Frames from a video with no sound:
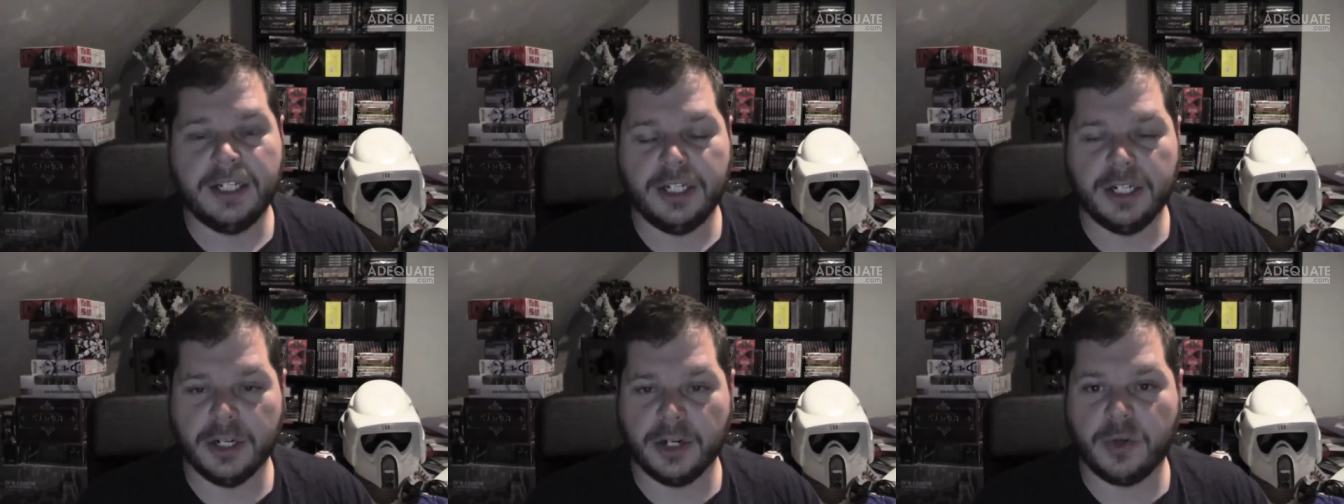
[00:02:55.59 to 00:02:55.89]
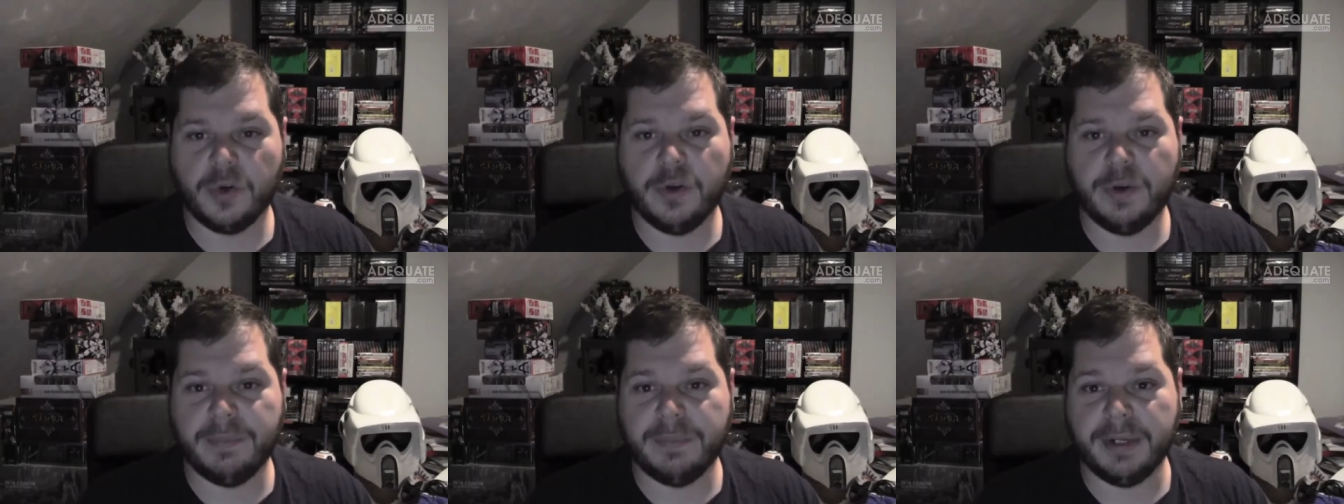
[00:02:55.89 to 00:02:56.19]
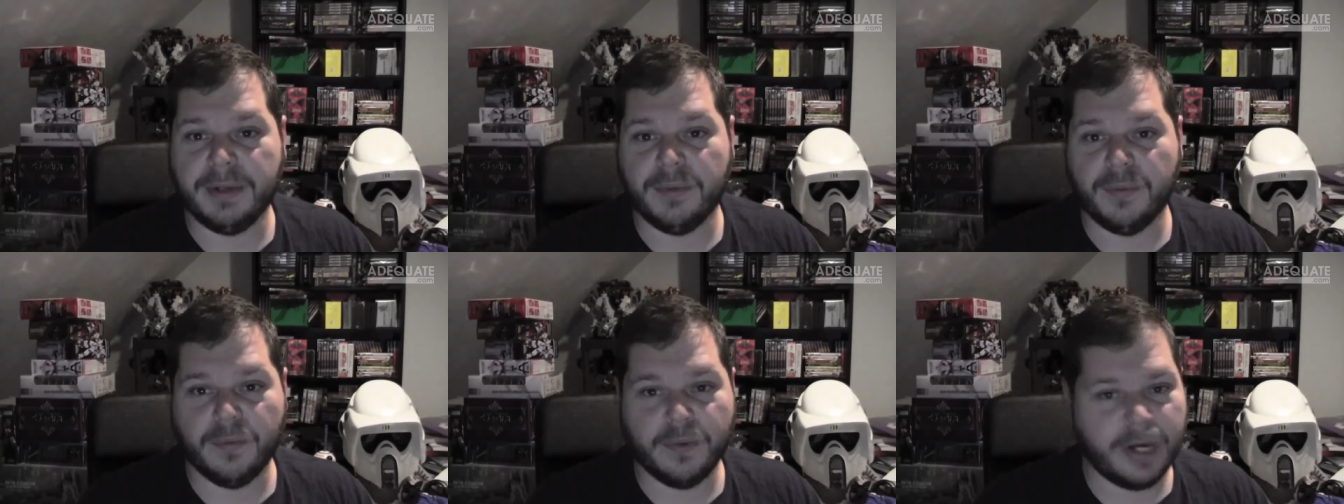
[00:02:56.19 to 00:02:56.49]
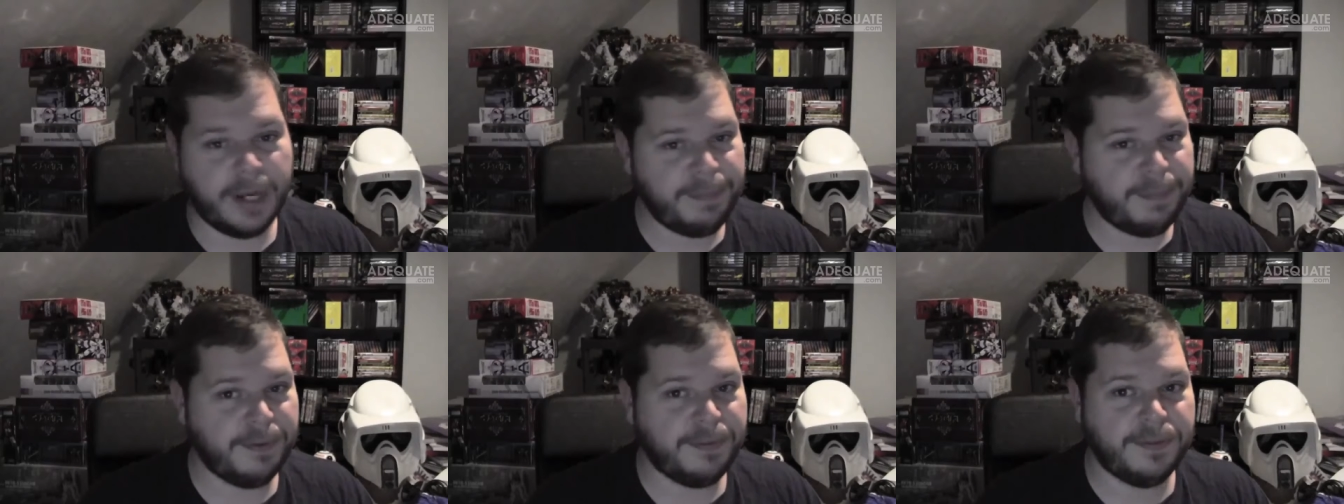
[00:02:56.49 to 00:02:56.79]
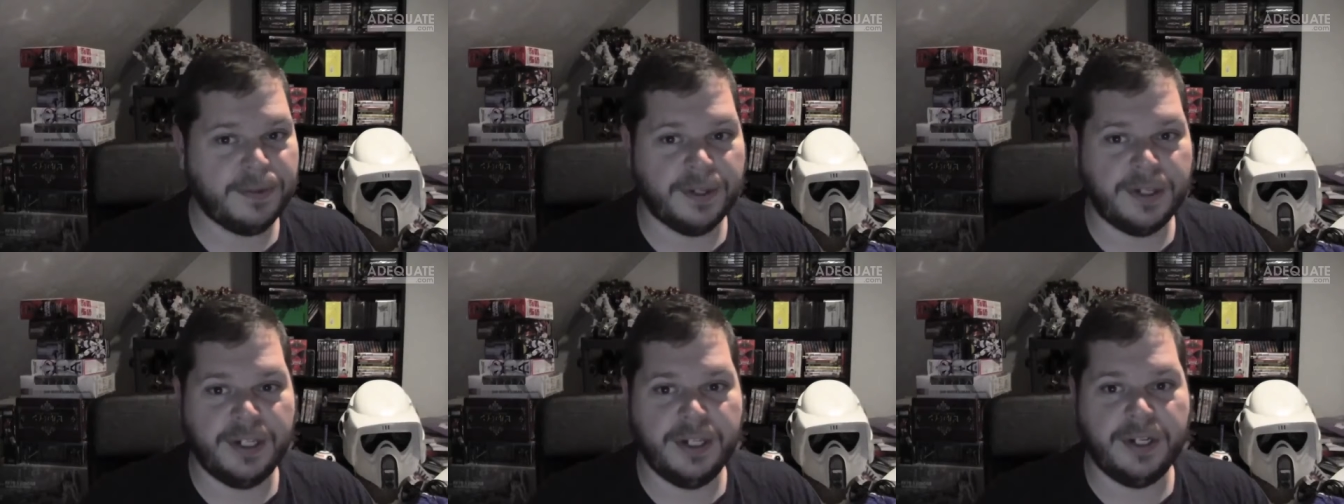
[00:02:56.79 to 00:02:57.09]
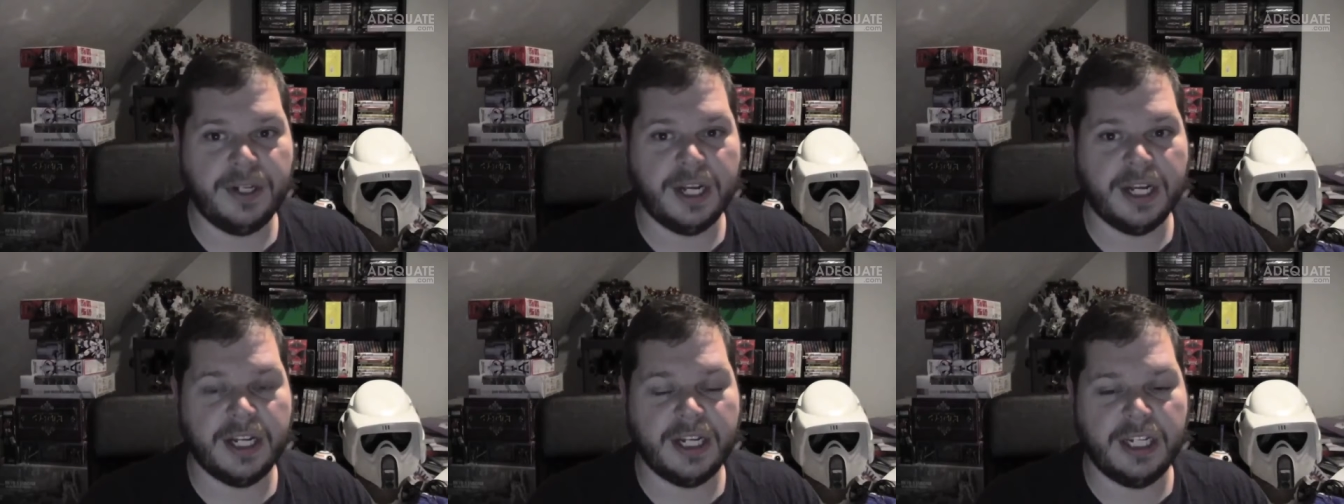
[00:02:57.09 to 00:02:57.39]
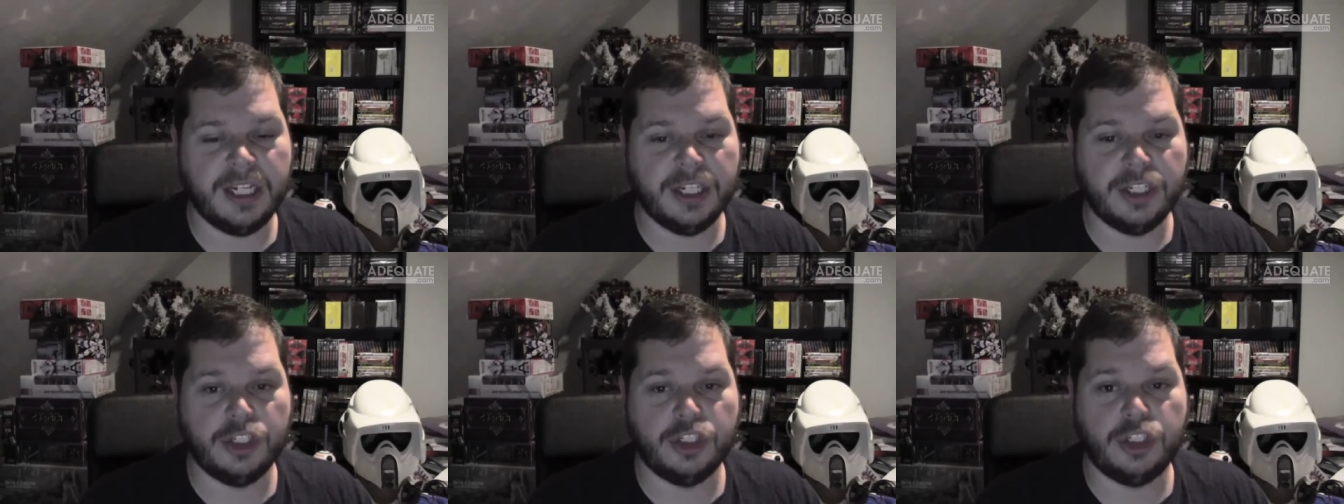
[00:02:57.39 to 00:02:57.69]
your equipment right before you
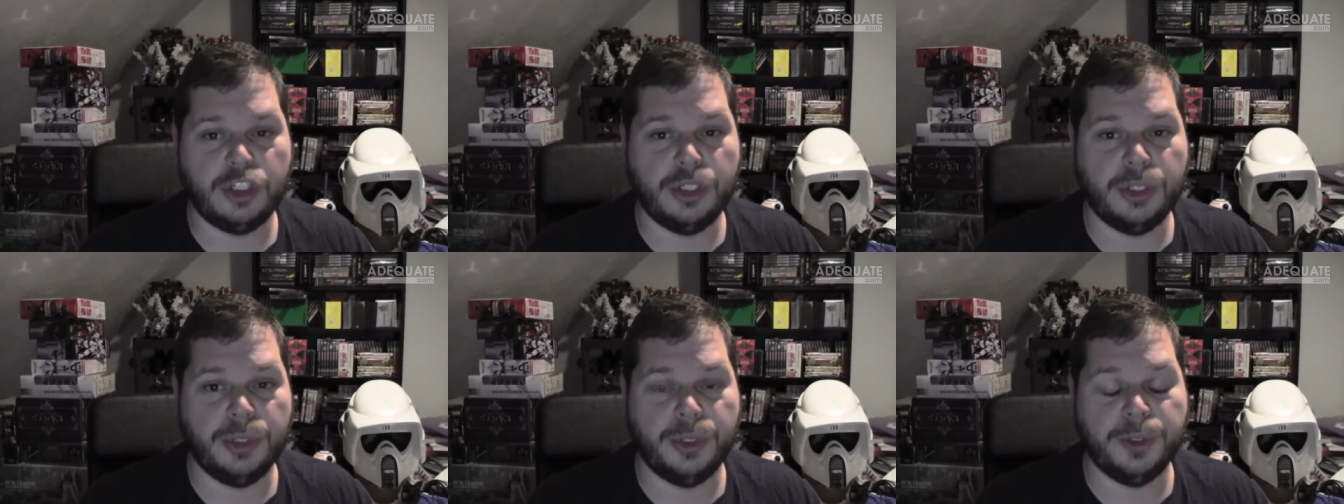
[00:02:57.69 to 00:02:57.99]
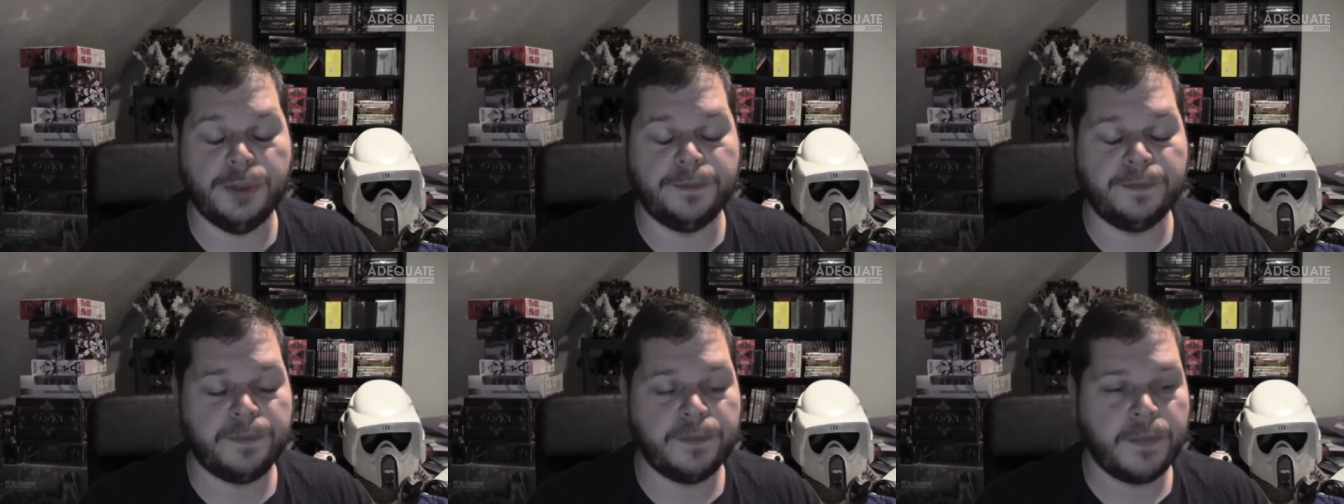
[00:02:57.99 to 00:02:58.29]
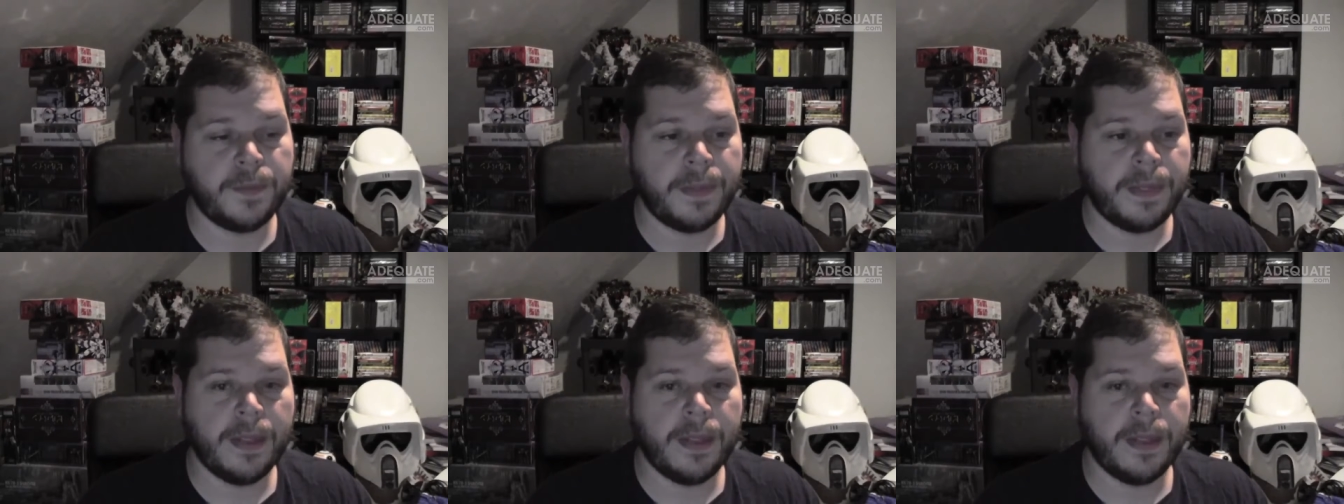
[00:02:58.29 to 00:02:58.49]
get into